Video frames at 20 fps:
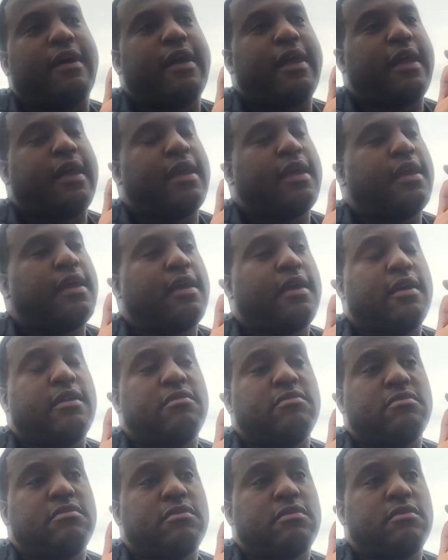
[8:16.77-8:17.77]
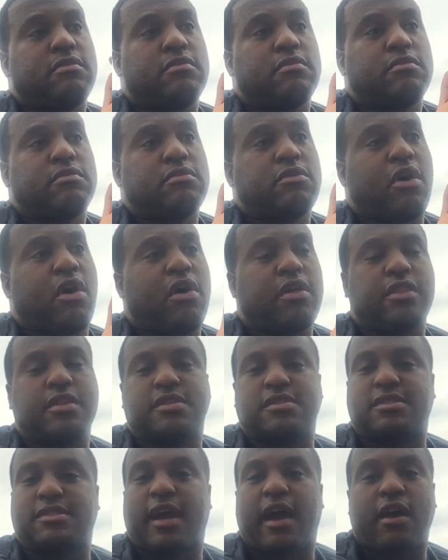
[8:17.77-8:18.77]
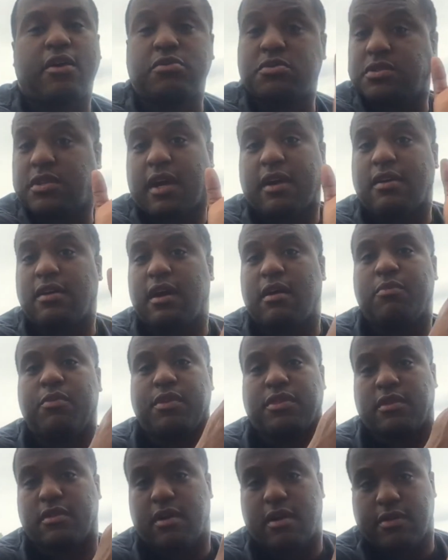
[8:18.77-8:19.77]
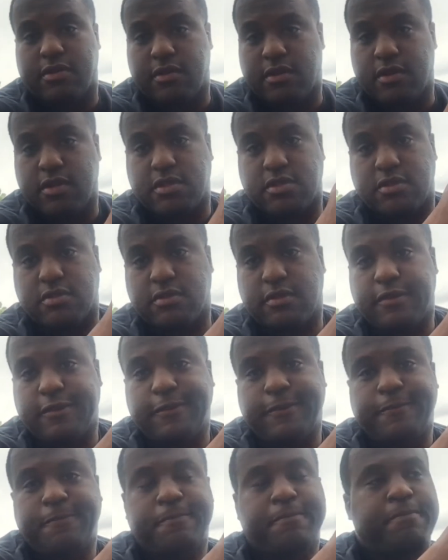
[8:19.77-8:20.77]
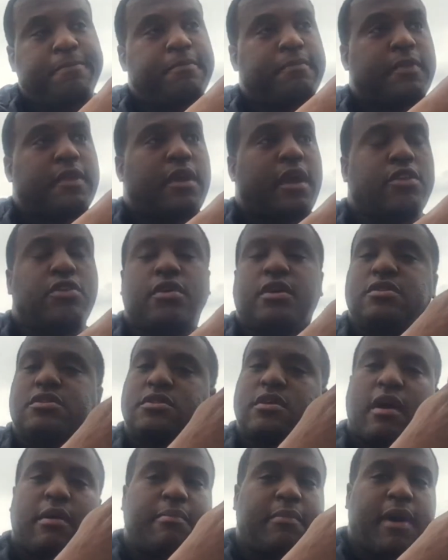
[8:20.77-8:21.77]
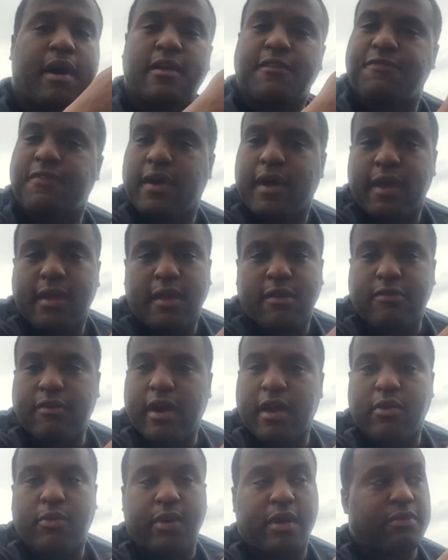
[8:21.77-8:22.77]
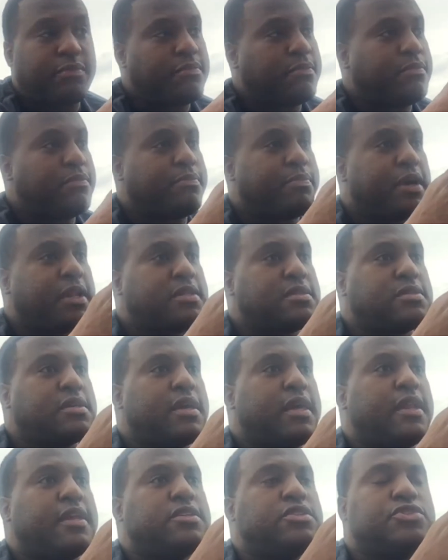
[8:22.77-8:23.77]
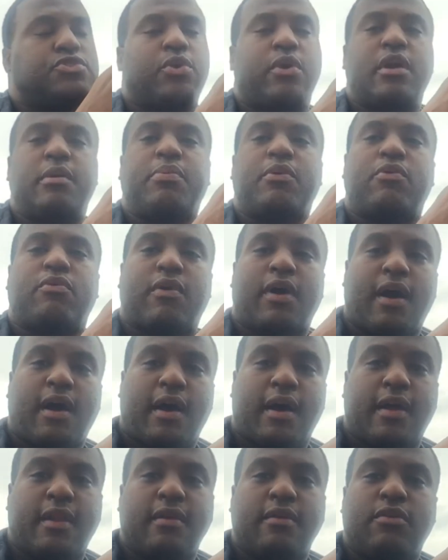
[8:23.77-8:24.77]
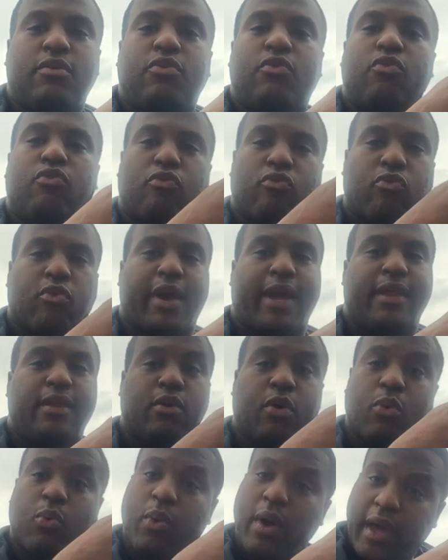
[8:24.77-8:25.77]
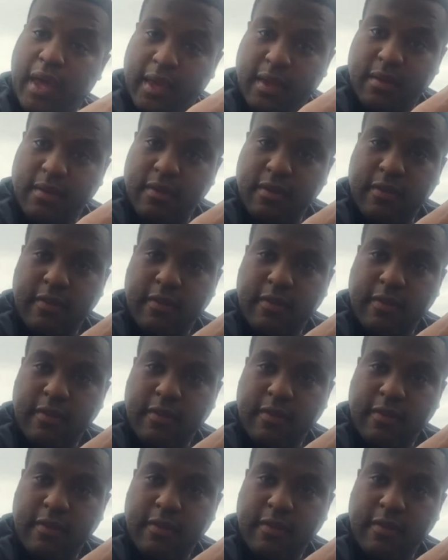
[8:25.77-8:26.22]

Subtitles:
and all the sounds that come with an R32. And you could start modifying it right away, but it's an enjoyable ride right away.